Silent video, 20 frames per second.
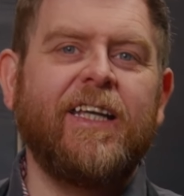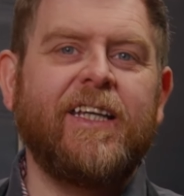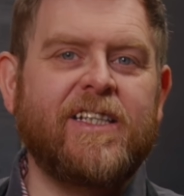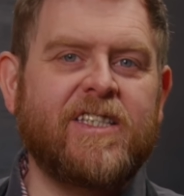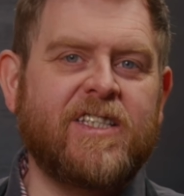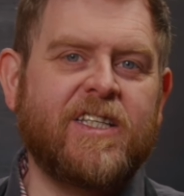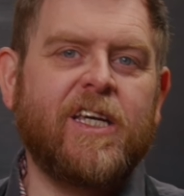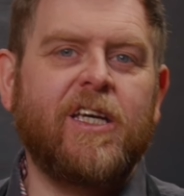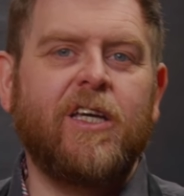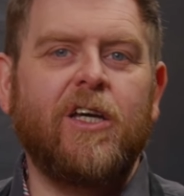
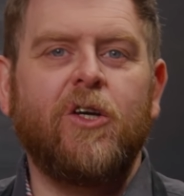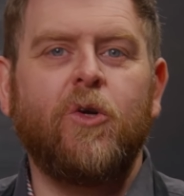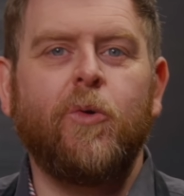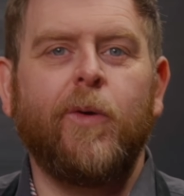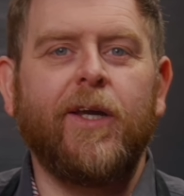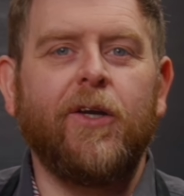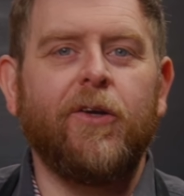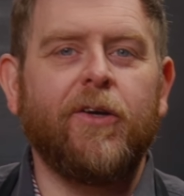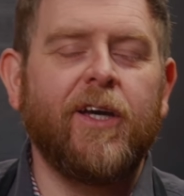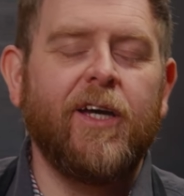let's take a
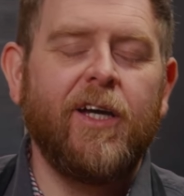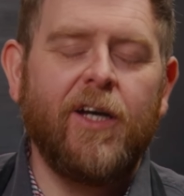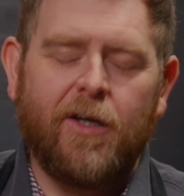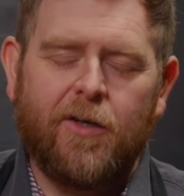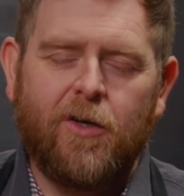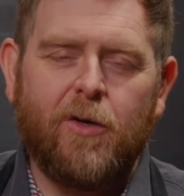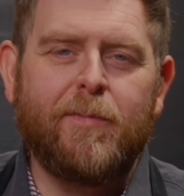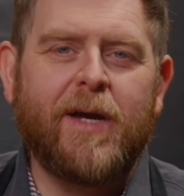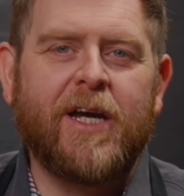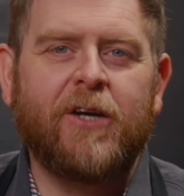quick look
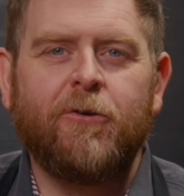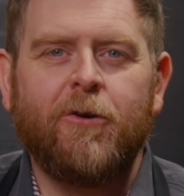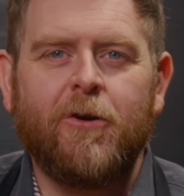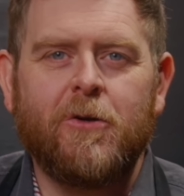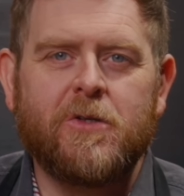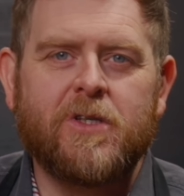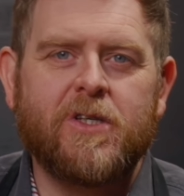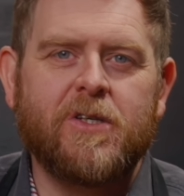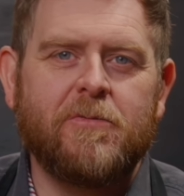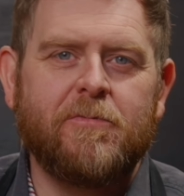at our
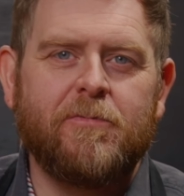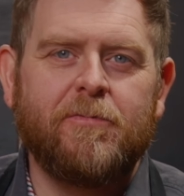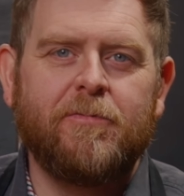macros.